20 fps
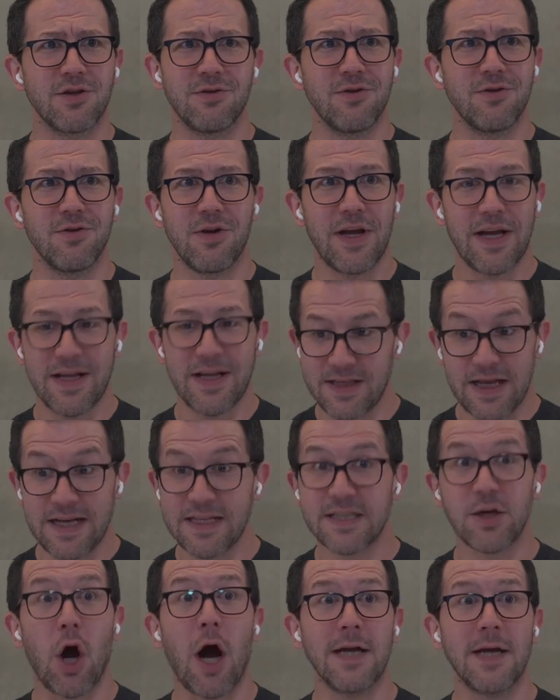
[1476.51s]

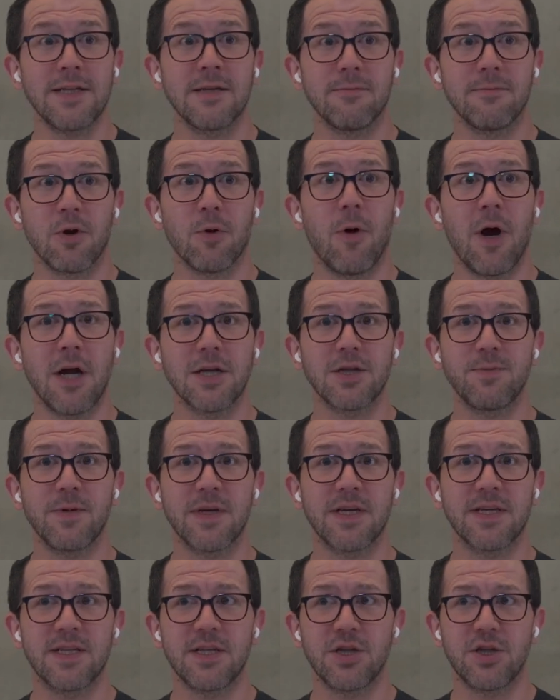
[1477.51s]
it's awesome to watch
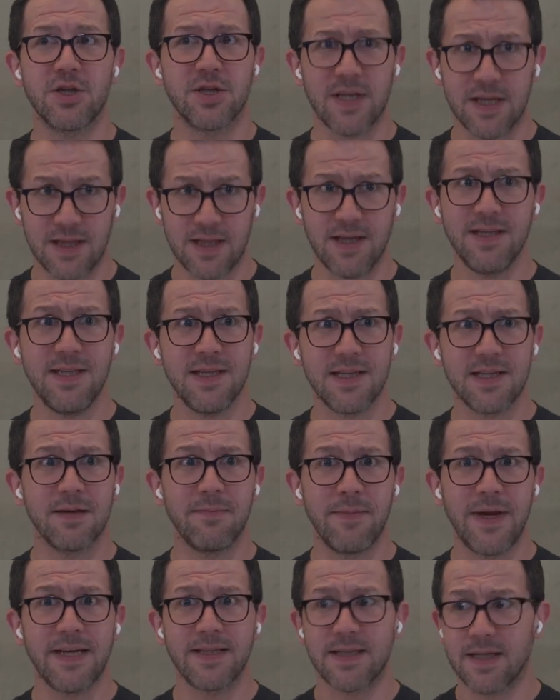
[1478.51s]
because he's just like, this is
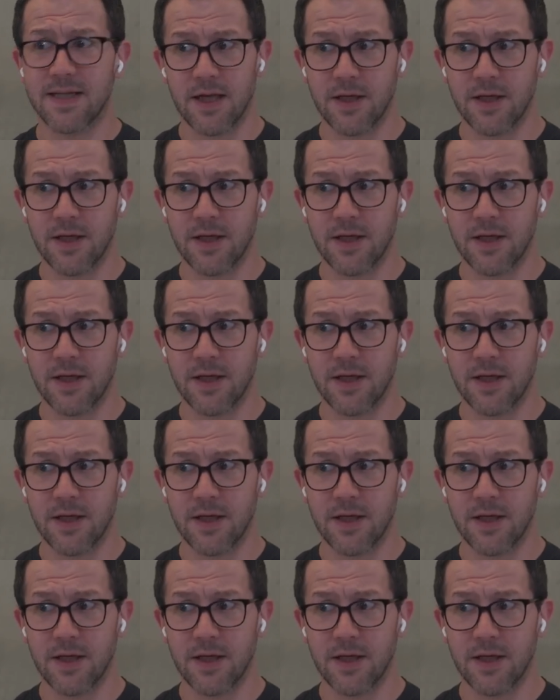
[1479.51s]
amazing.